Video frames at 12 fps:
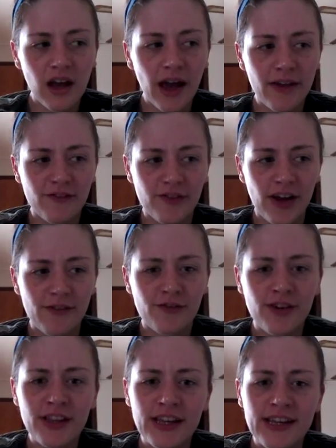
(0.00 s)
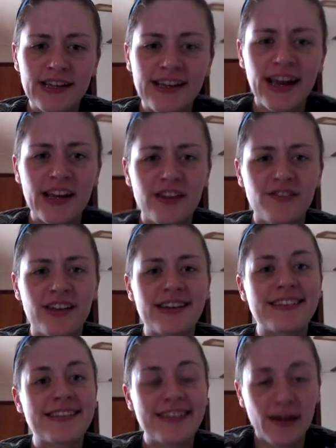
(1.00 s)
I've really kind of
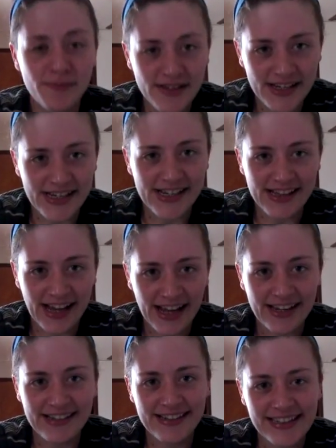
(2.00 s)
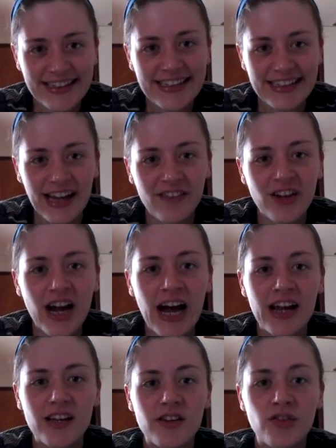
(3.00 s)
accepted that I've
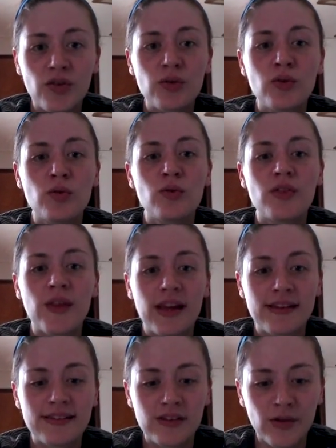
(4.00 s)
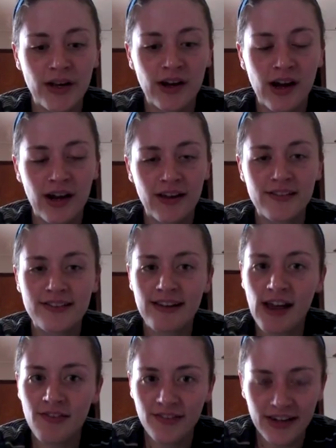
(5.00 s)
got two things going on. I
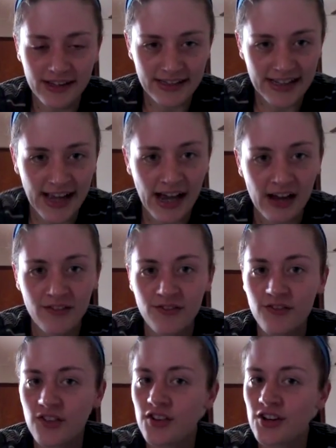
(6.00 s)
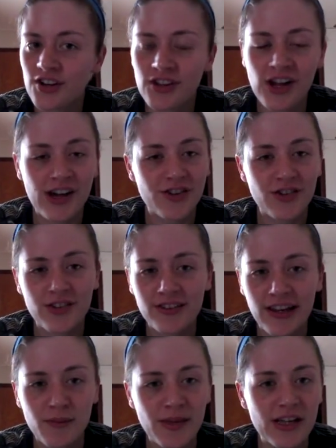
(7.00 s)
definitely have neurological
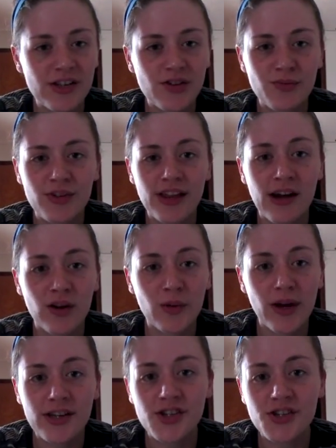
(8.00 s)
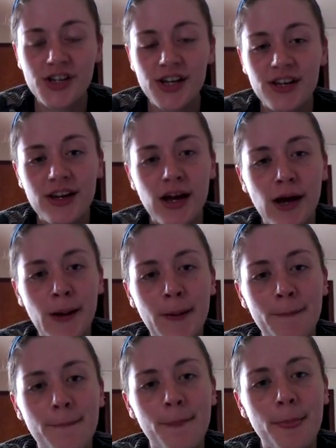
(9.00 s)
damage without a question.
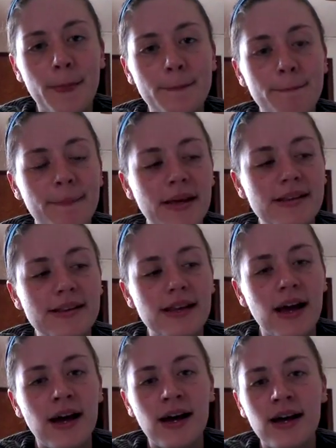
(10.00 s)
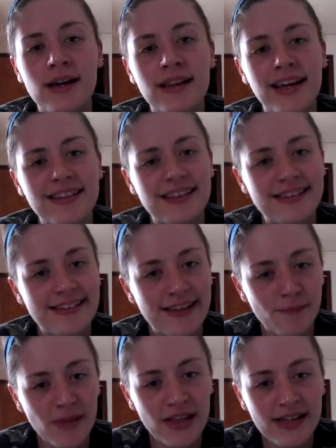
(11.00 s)
But like the
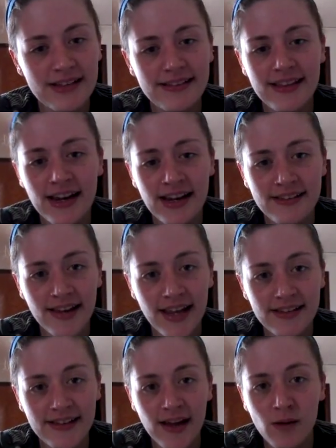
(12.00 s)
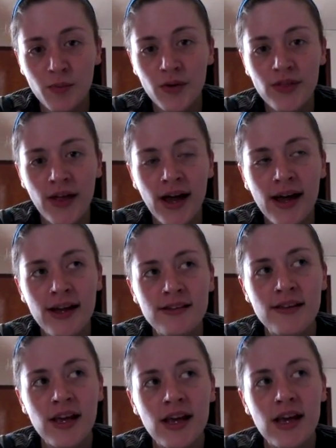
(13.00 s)
stimulants that I take to help with that,